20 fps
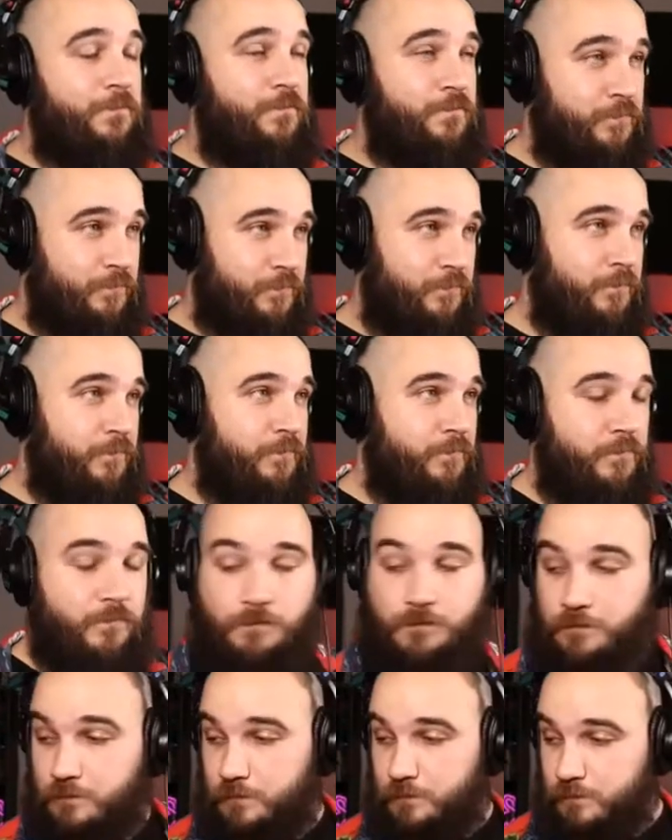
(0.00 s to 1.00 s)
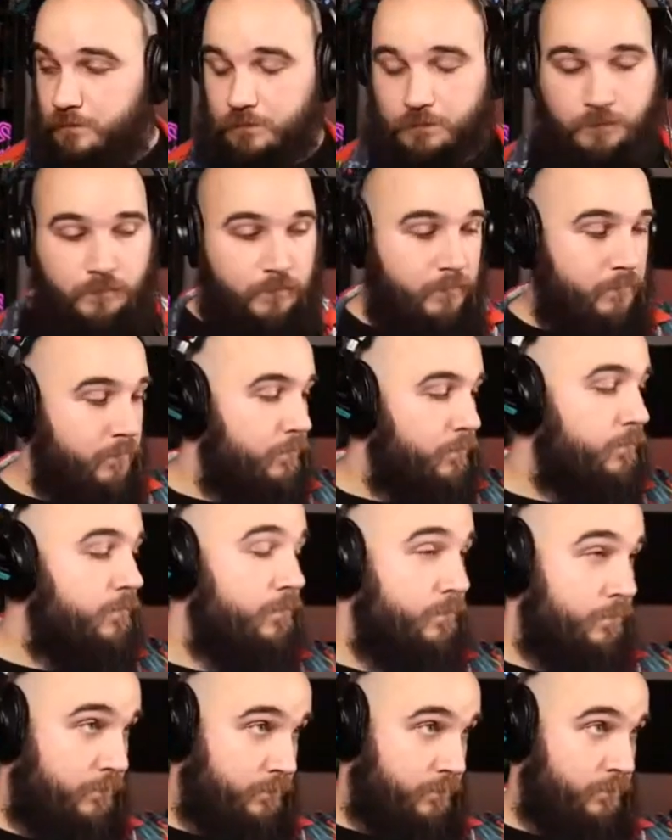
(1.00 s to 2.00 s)

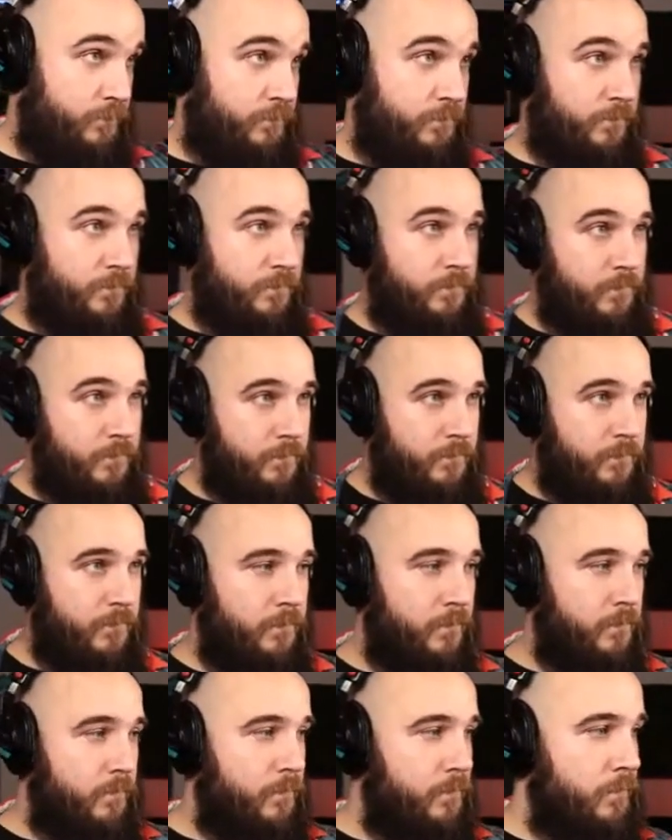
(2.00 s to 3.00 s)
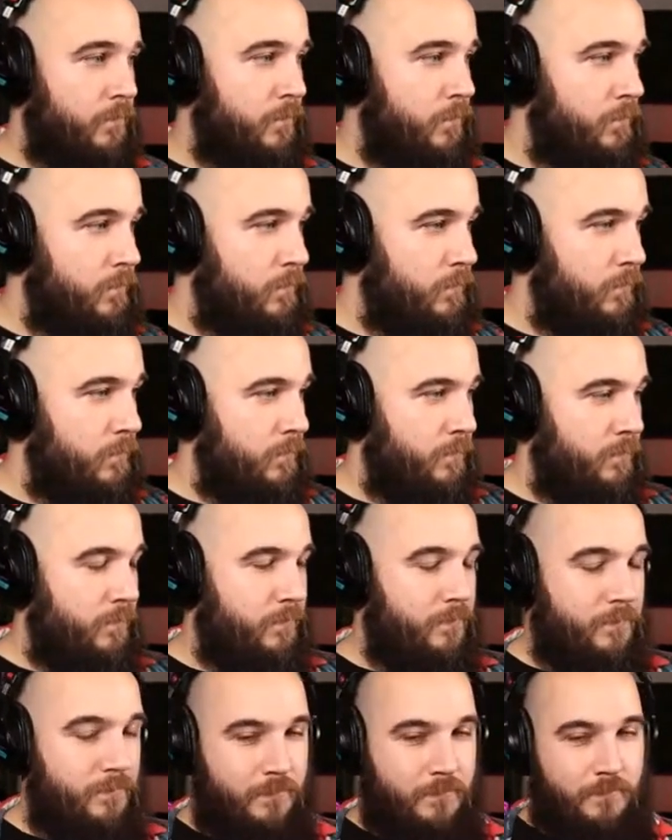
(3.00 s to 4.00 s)

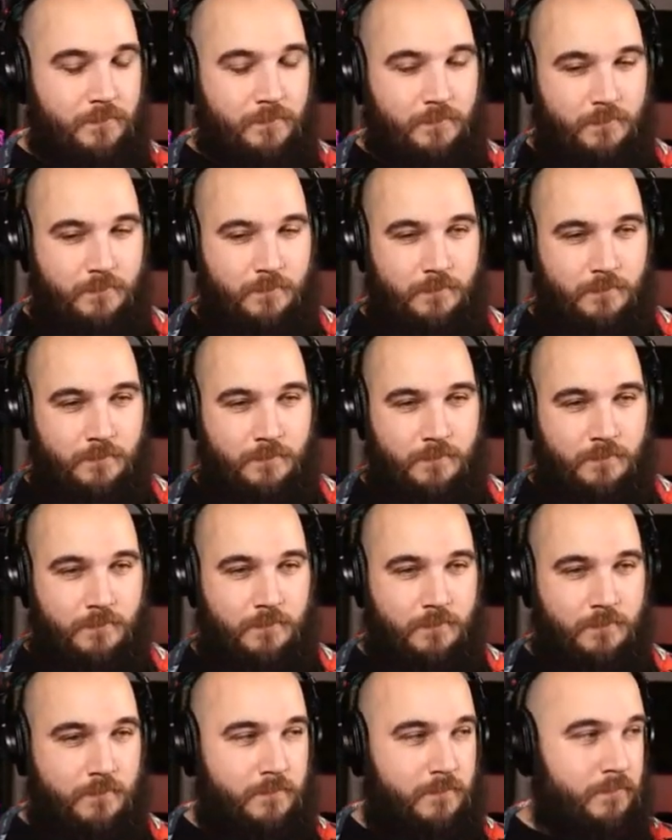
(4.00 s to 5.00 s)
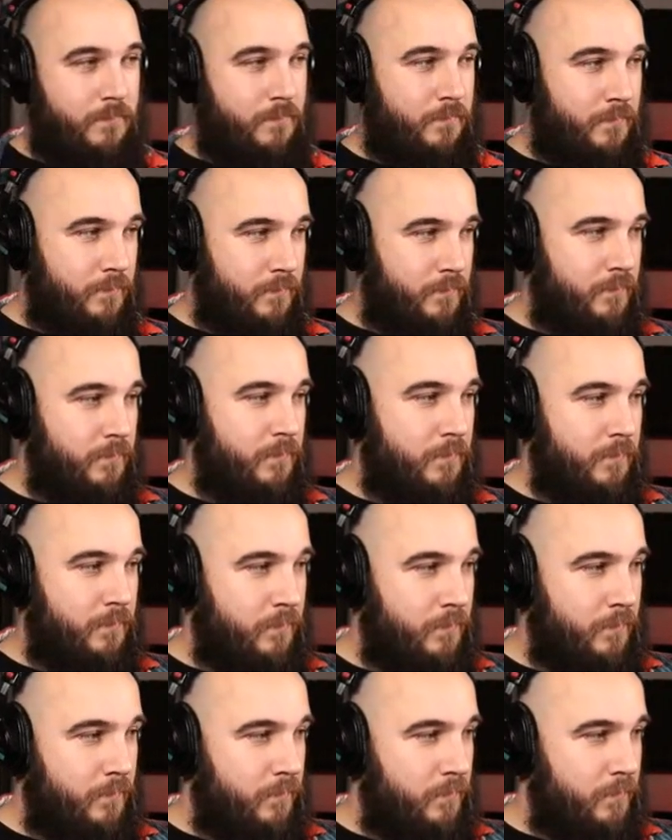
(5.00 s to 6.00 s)

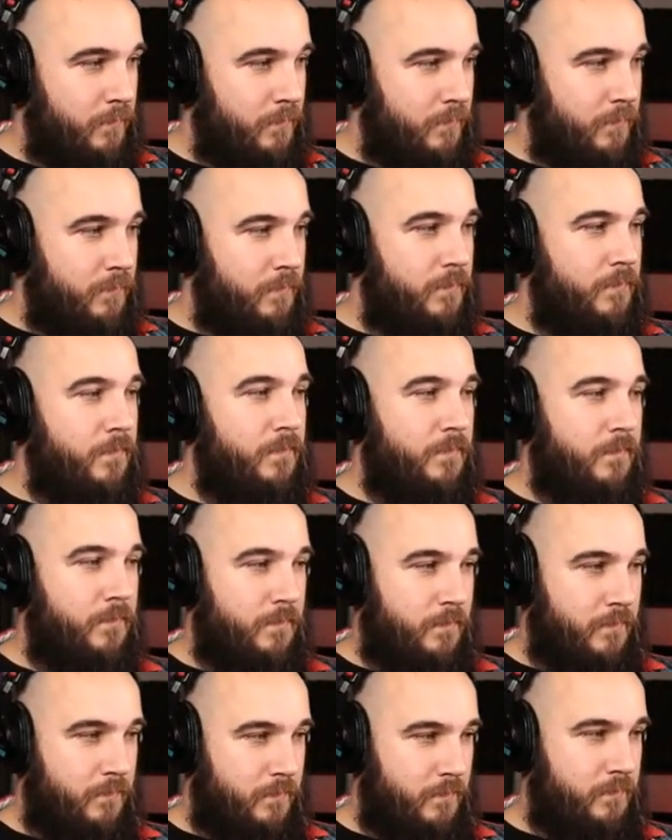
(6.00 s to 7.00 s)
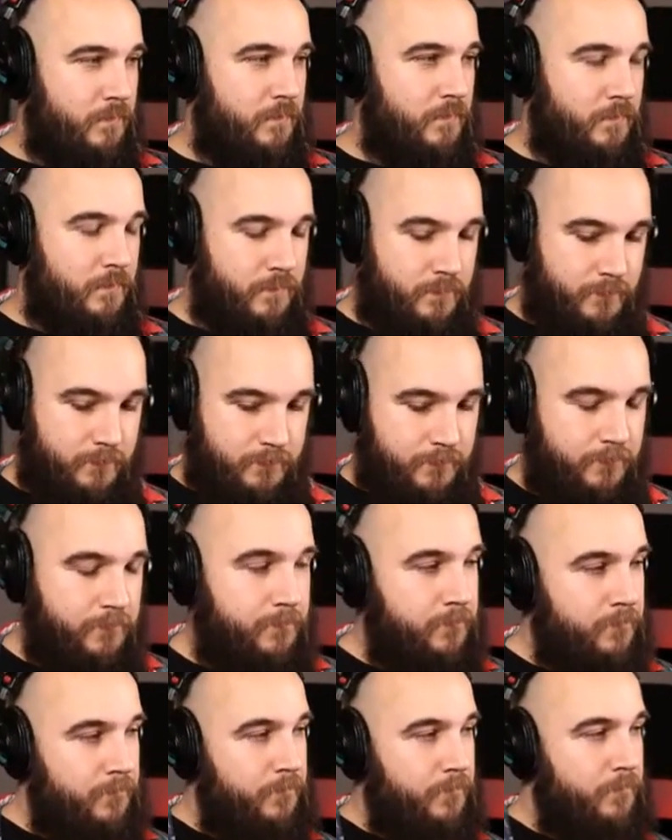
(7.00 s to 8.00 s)
(not speaking)